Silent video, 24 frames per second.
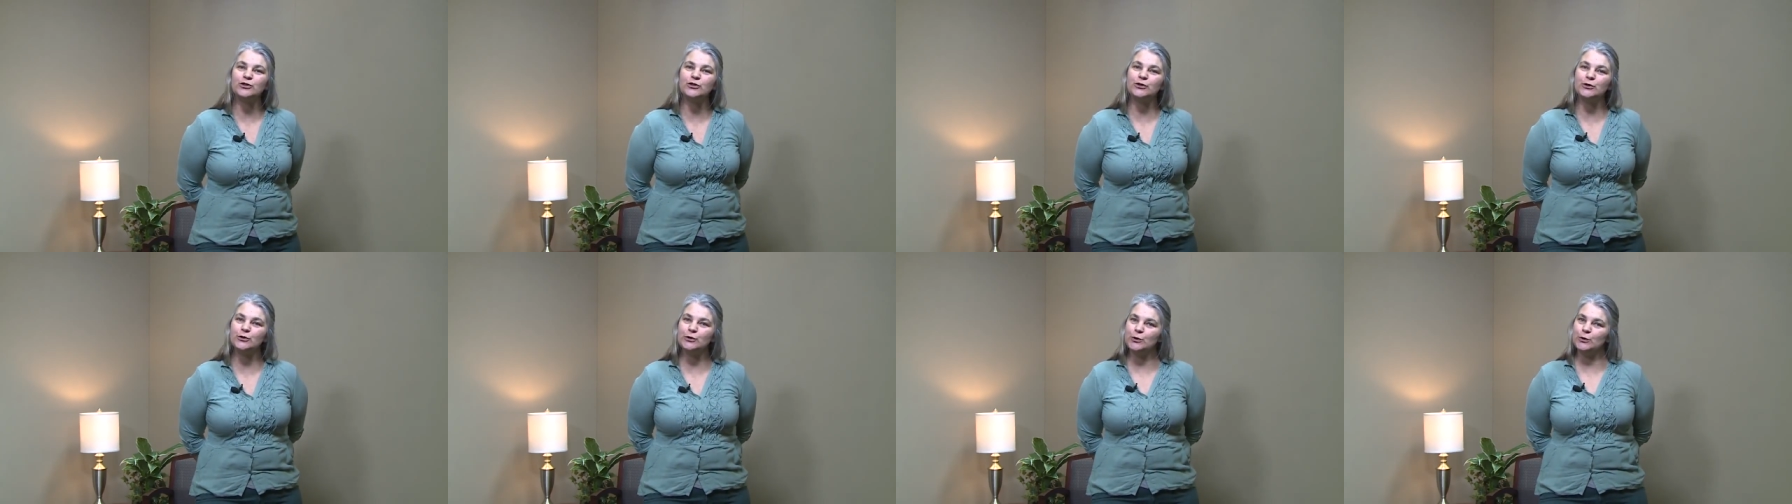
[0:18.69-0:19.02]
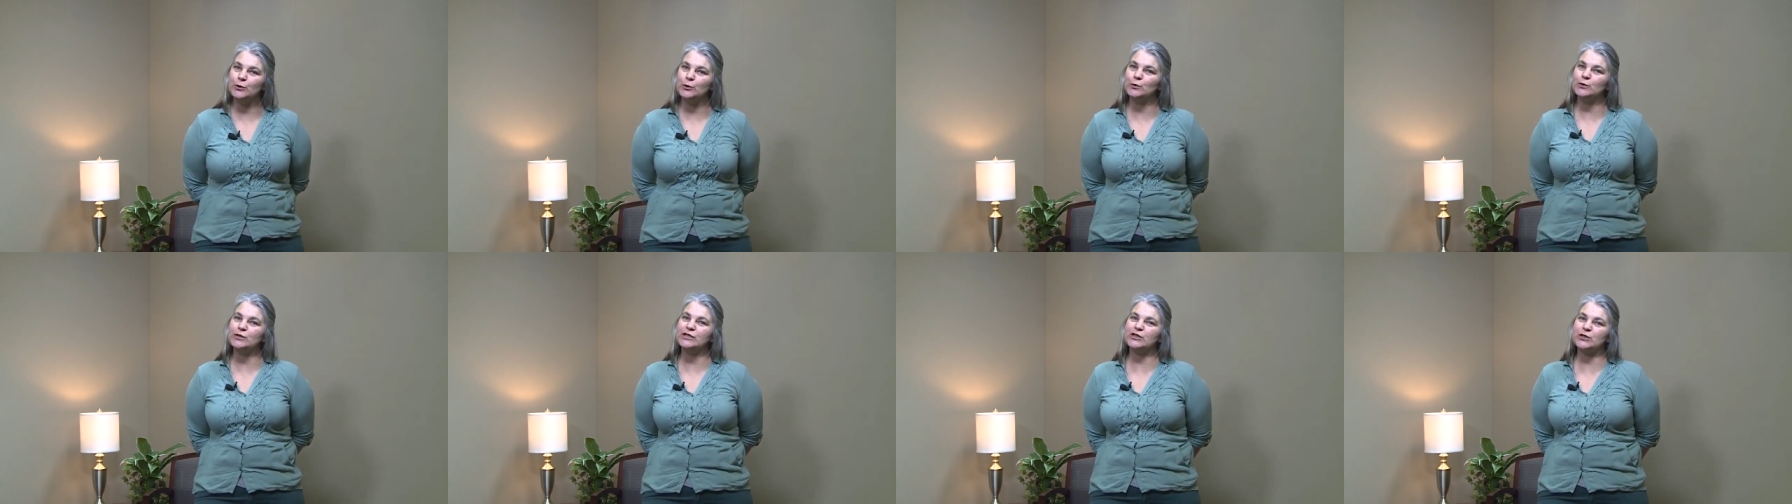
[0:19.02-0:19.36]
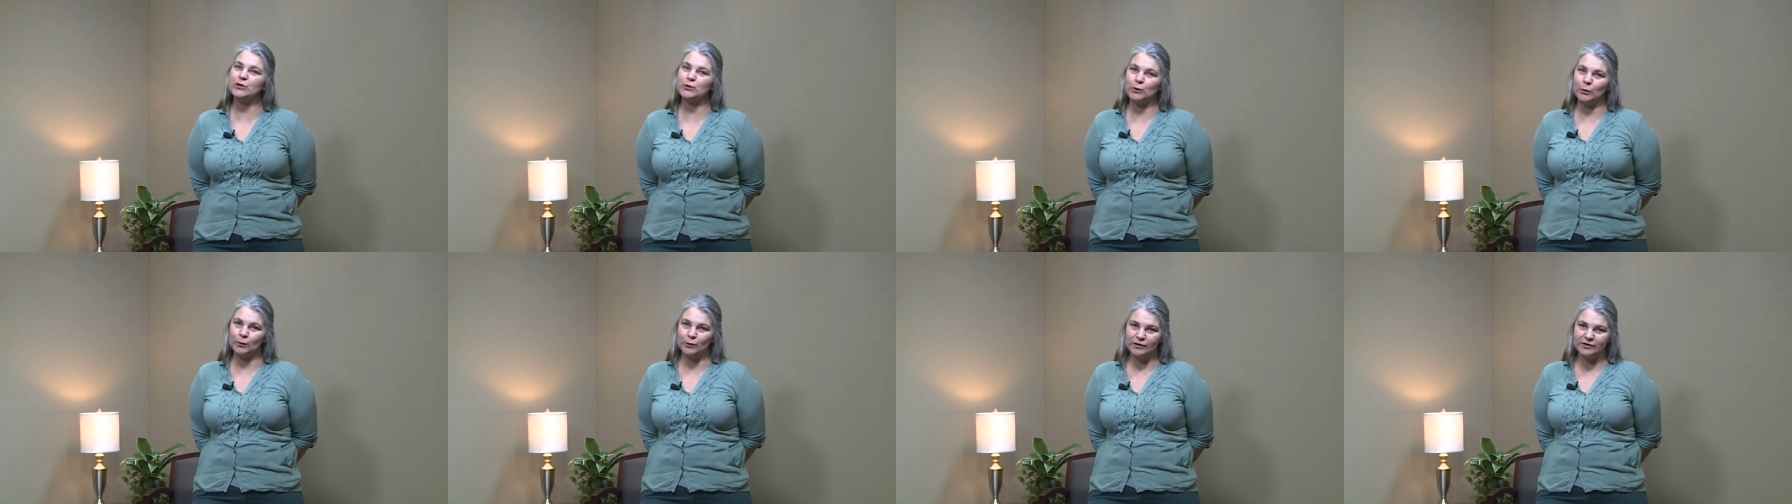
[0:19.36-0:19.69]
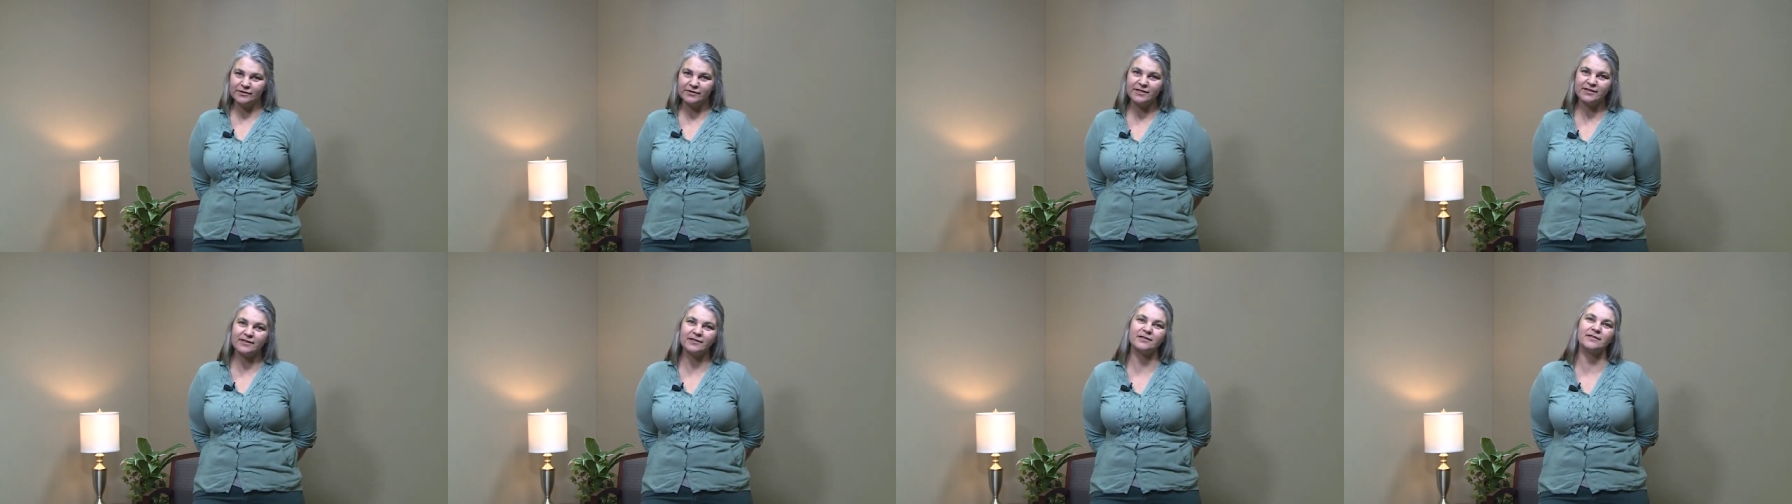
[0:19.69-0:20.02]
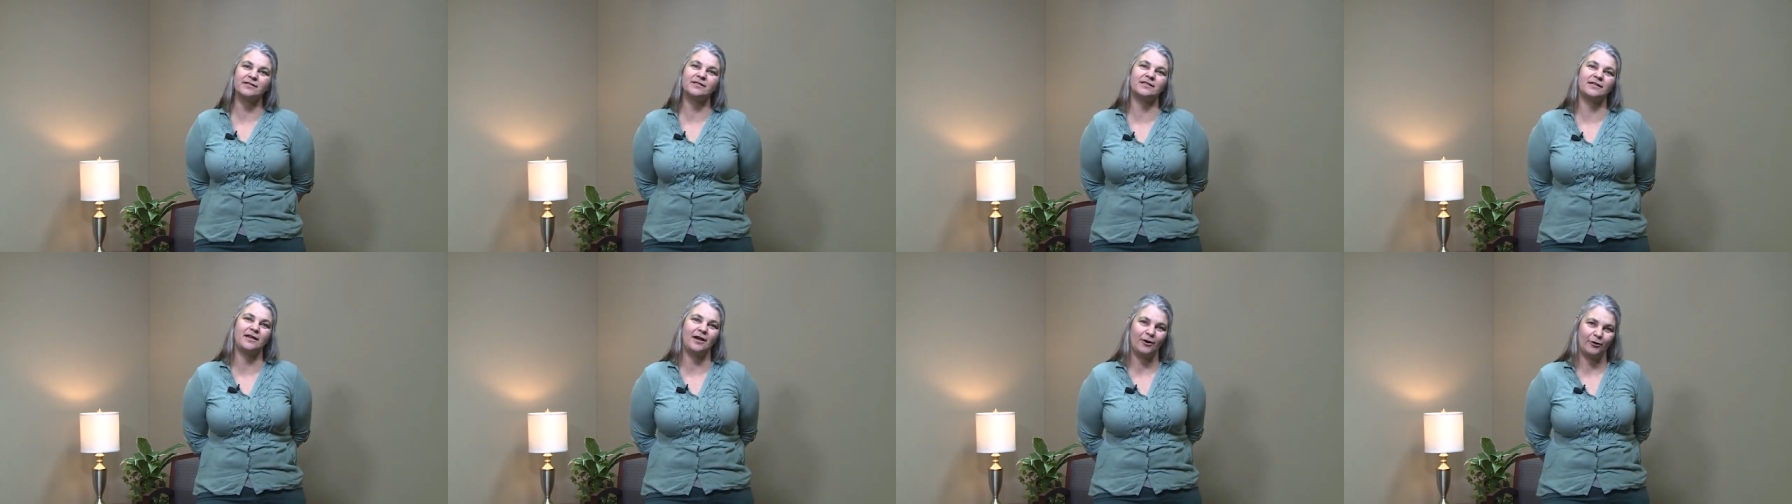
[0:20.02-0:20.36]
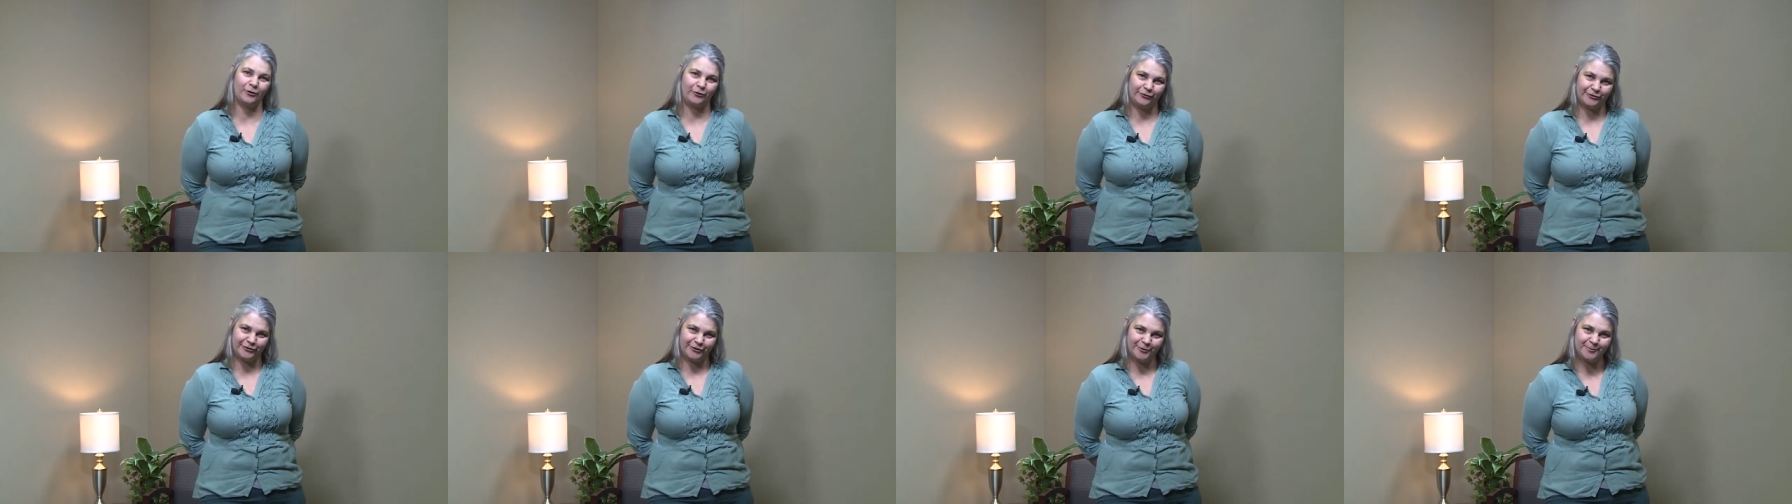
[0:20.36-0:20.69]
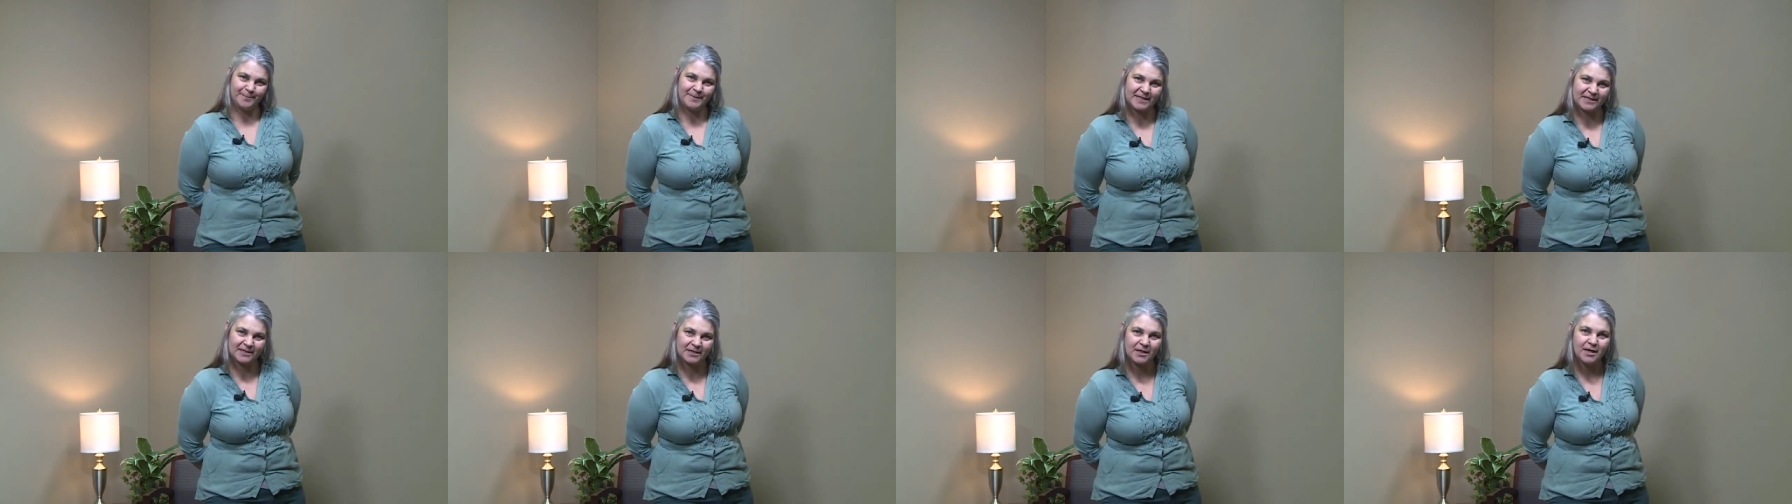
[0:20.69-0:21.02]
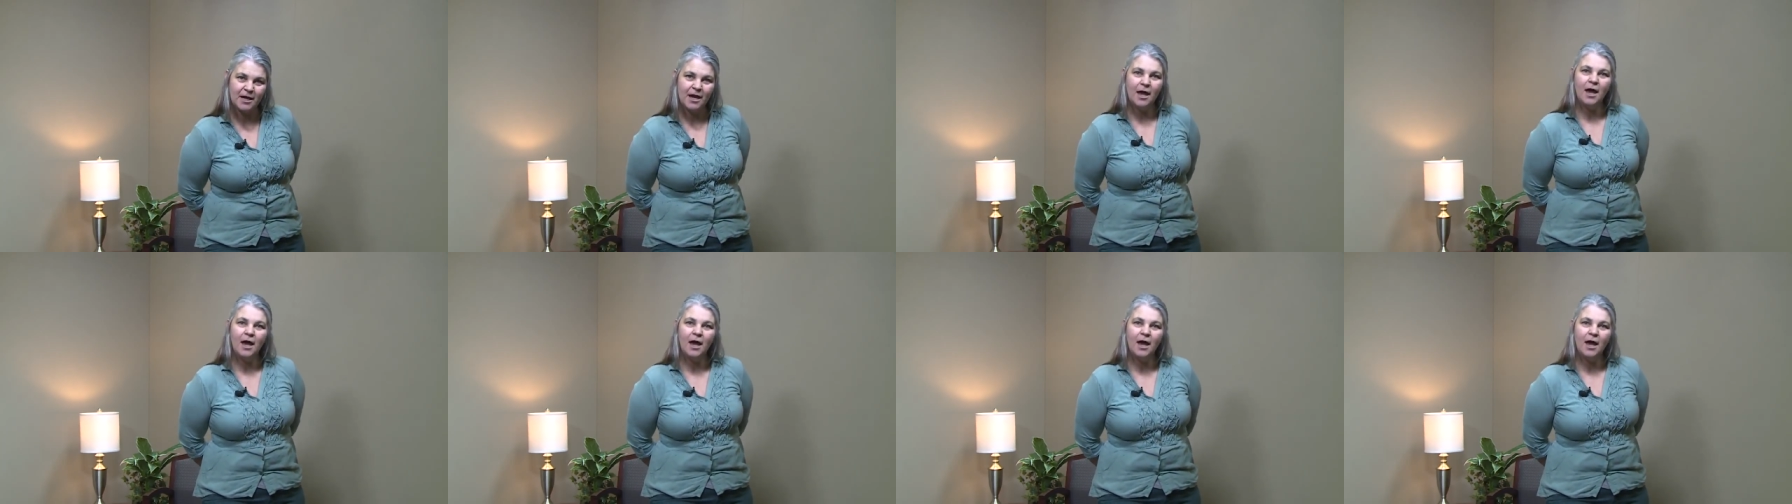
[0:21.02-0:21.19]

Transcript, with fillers: to schools, scout groups,